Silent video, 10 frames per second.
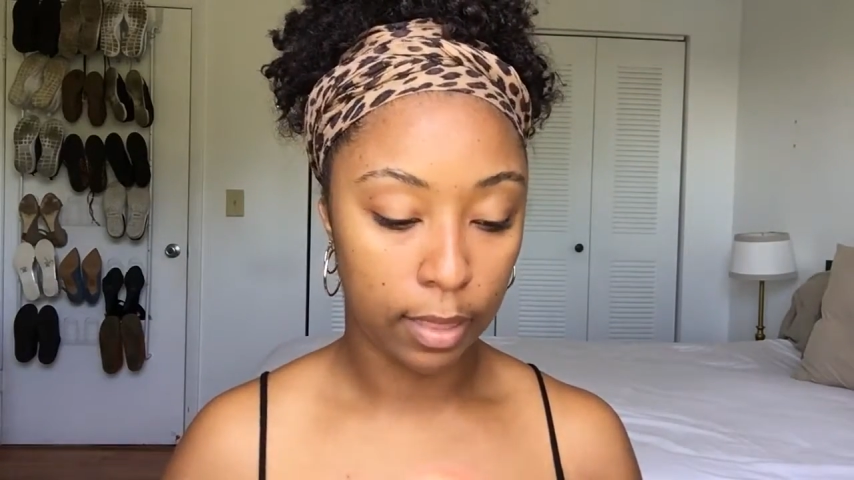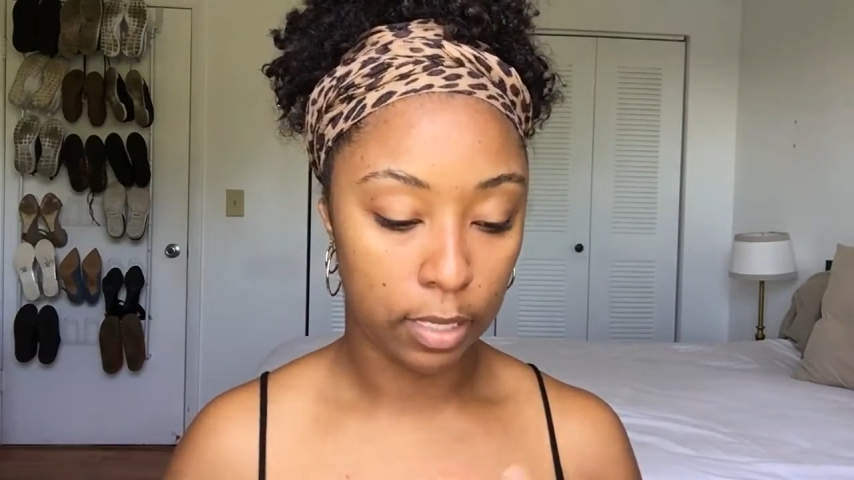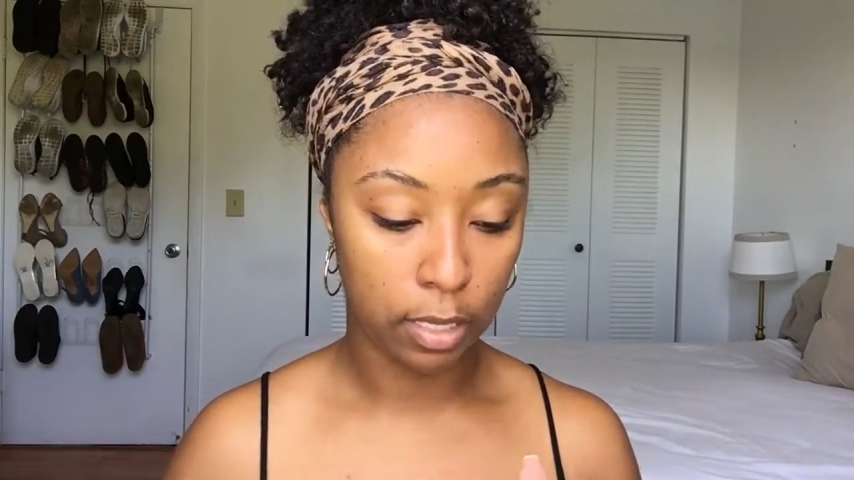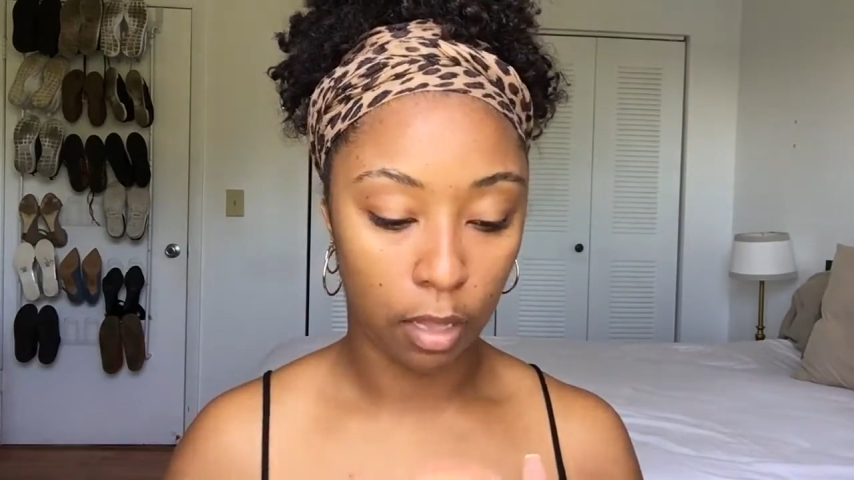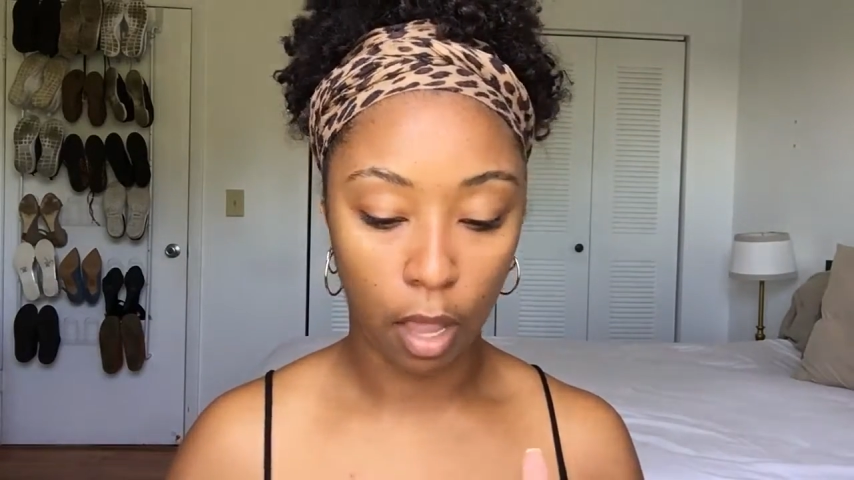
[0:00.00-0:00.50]

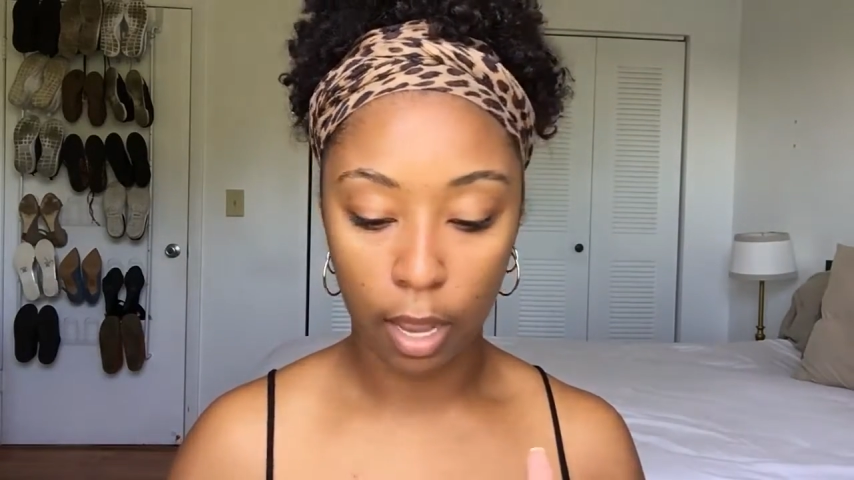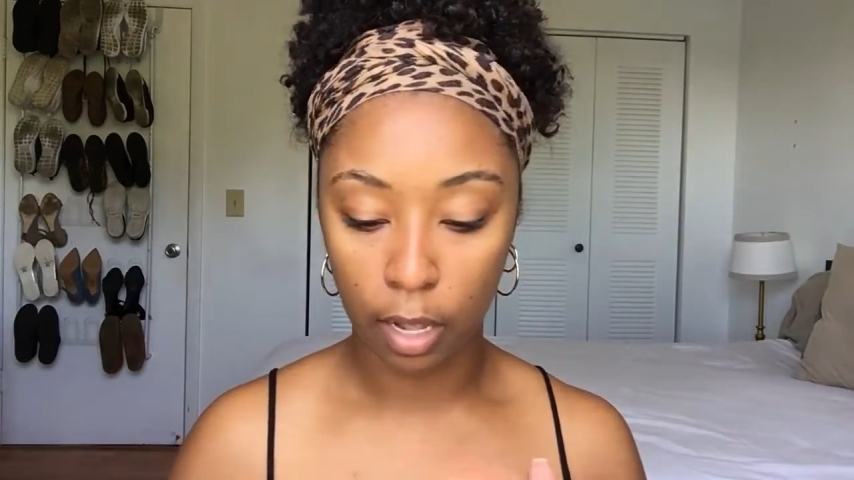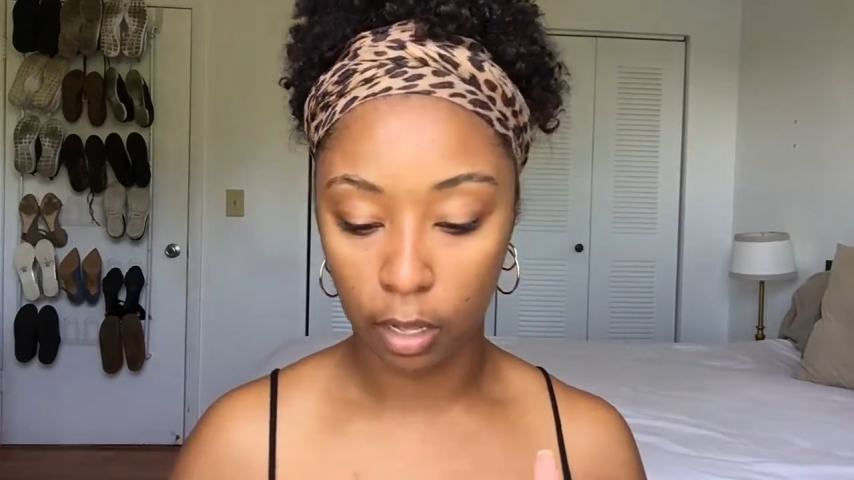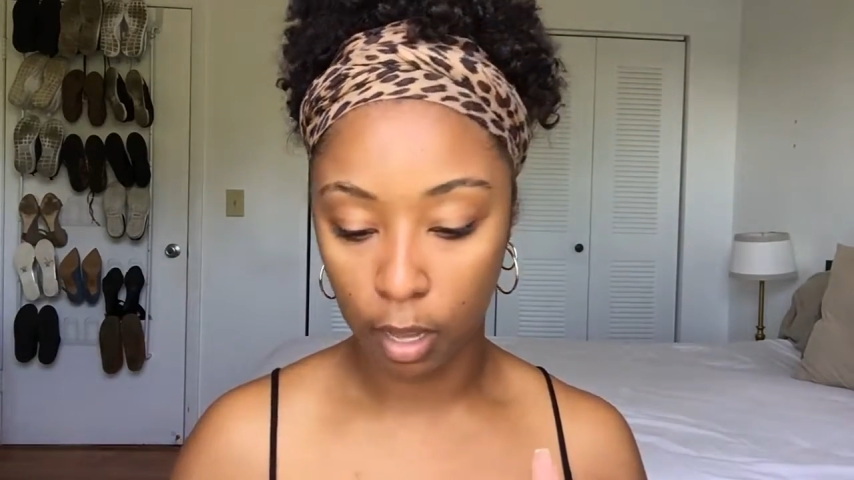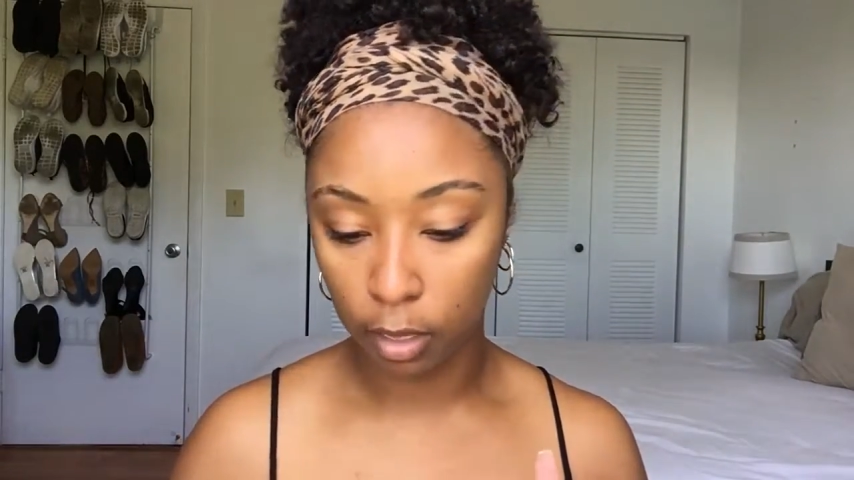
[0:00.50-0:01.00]
this a
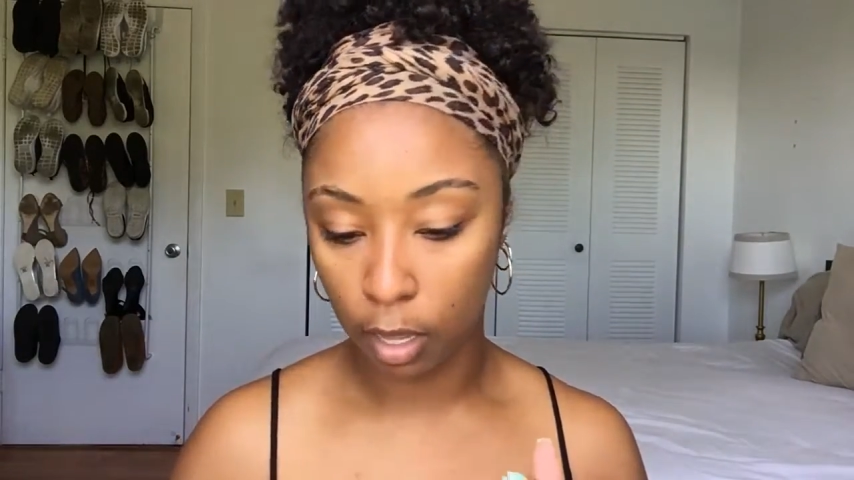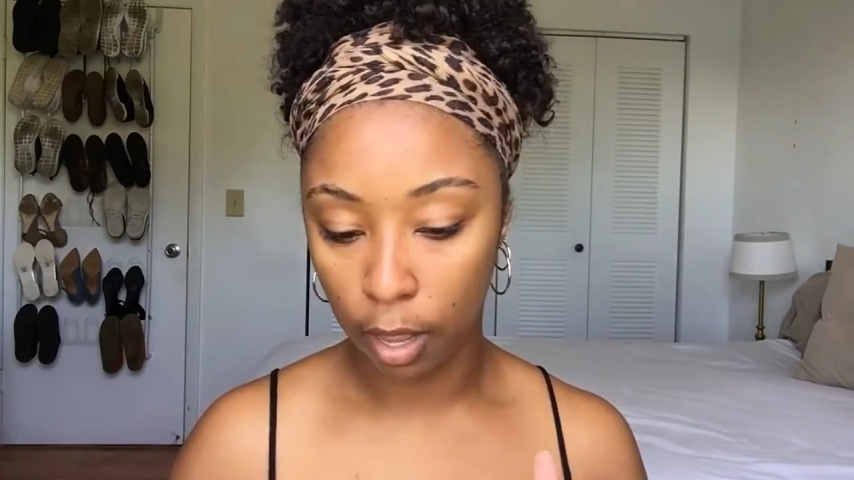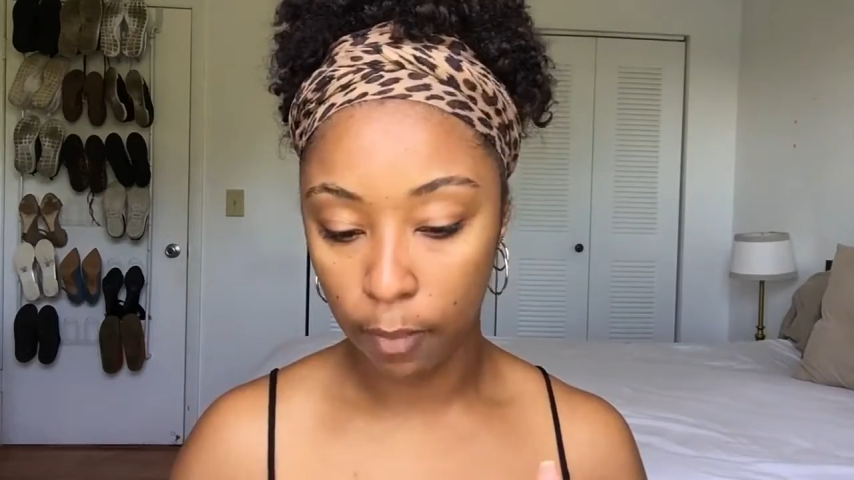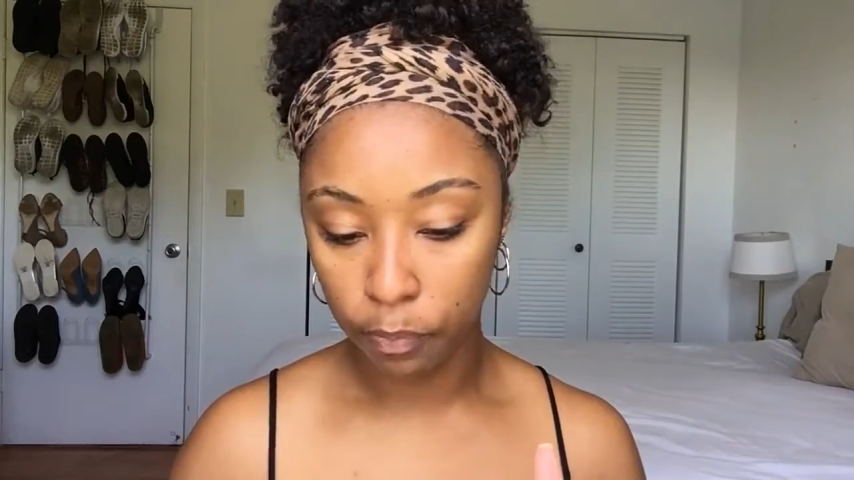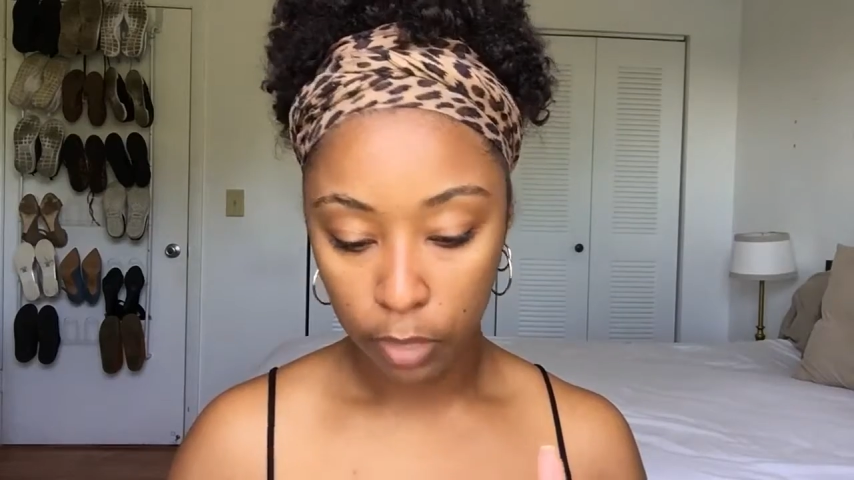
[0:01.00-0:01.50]

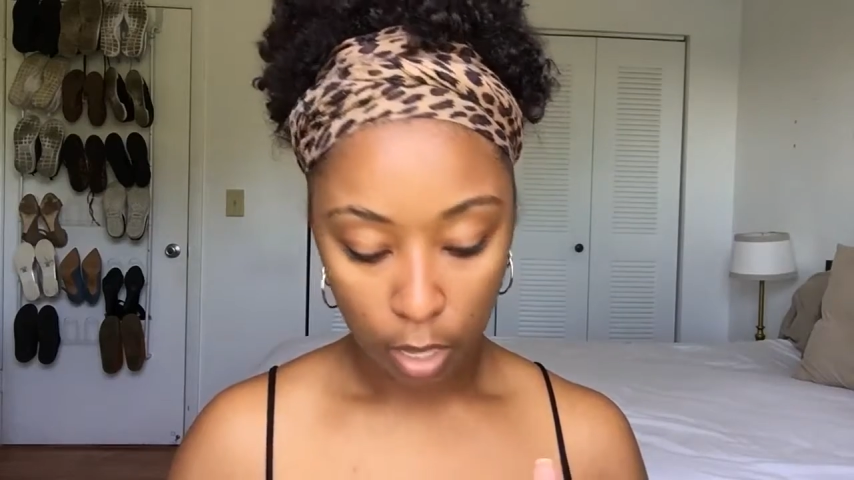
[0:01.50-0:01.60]
lot.